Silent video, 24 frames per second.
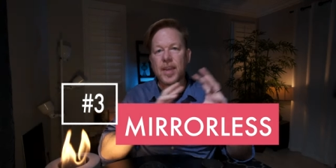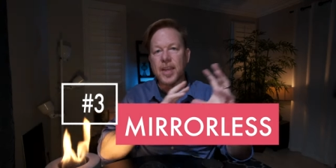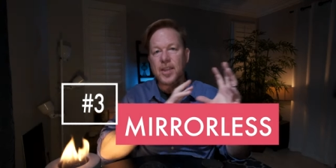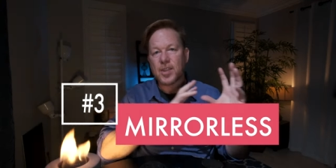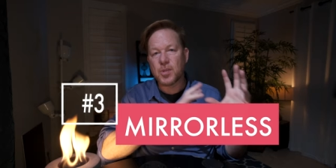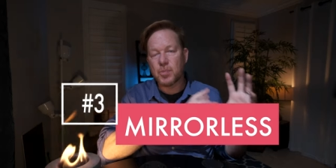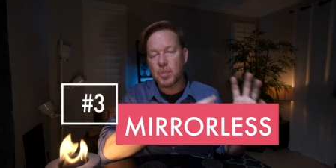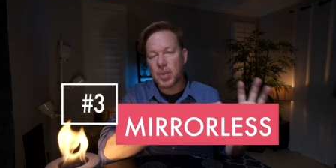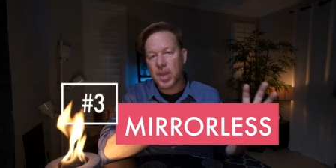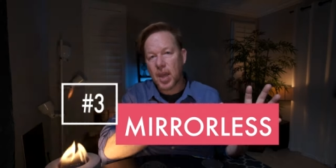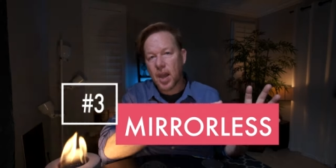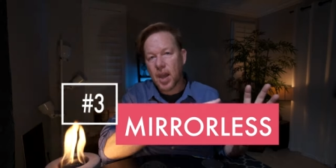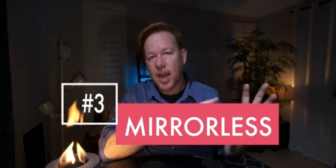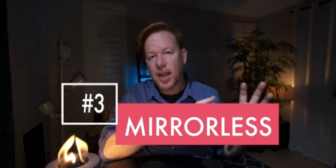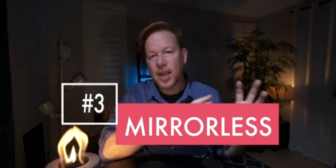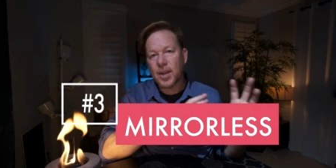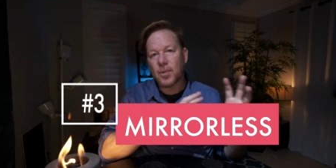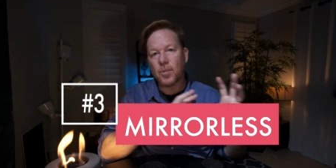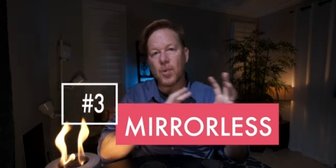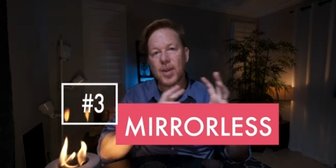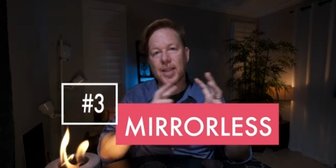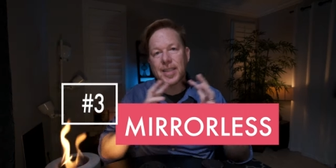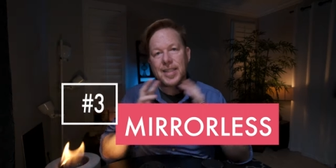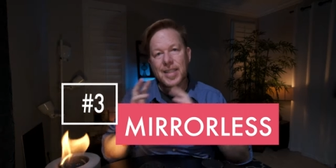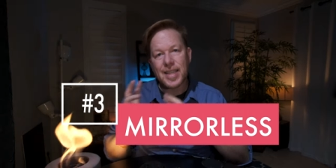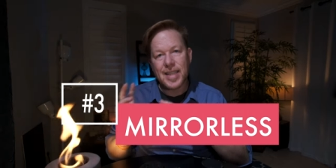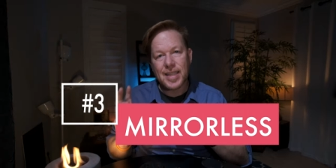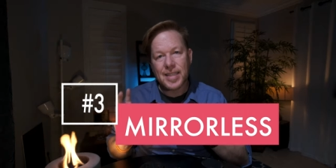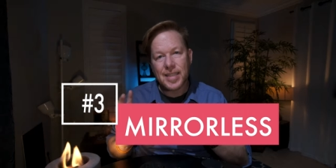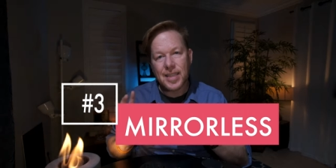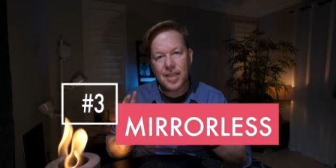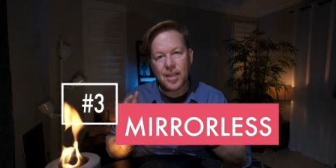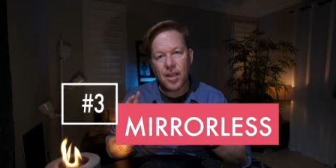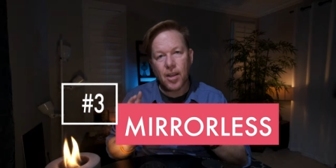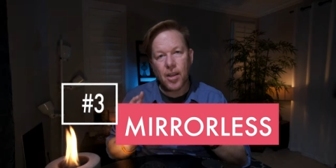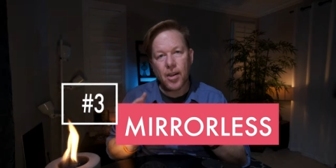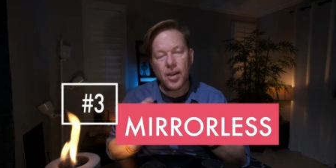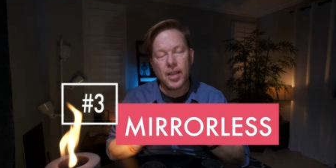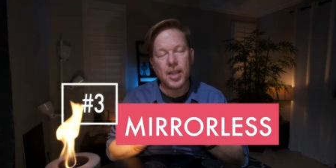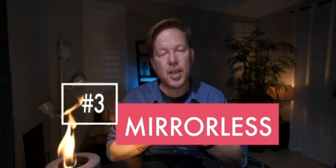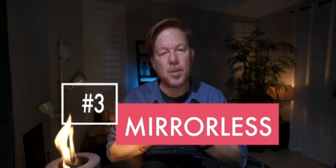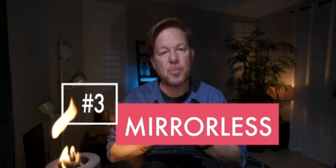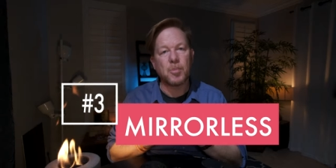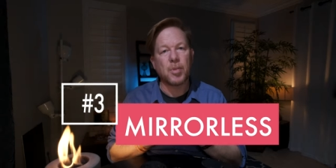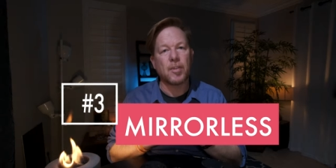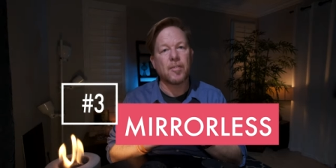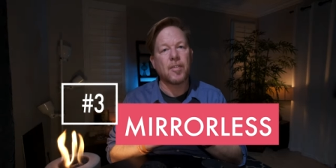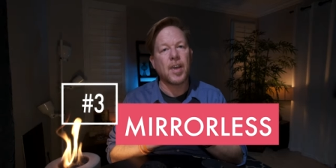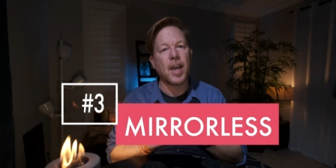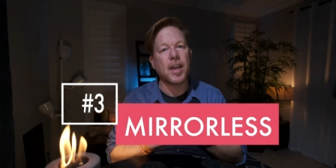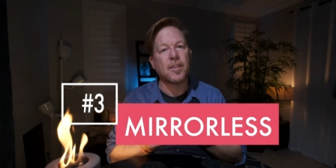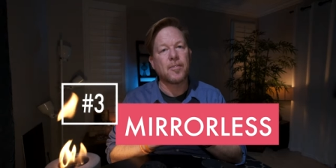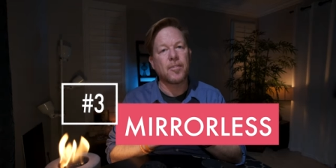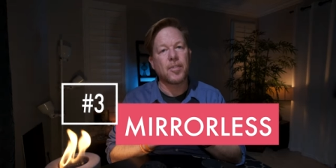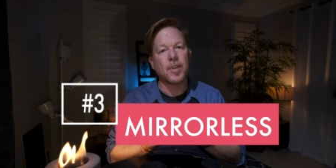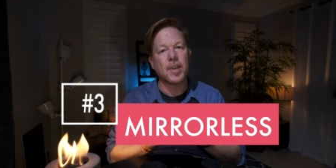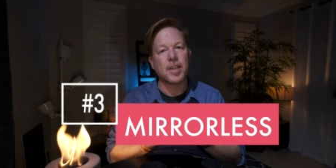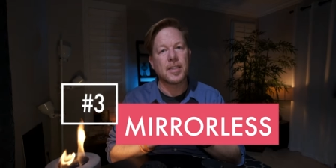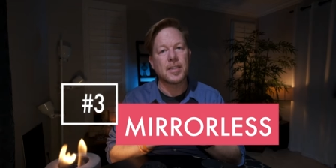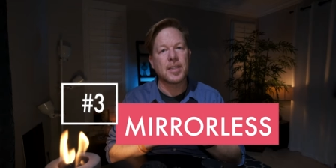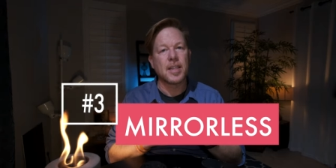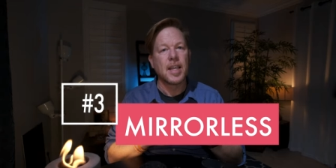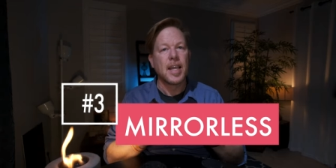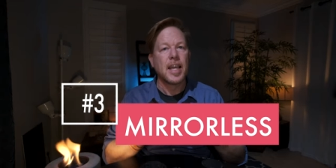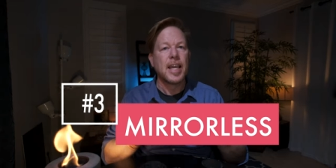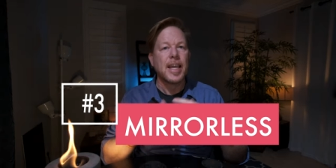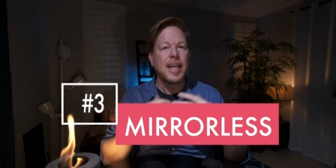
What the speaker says: It's beyond what DSLR can provide for us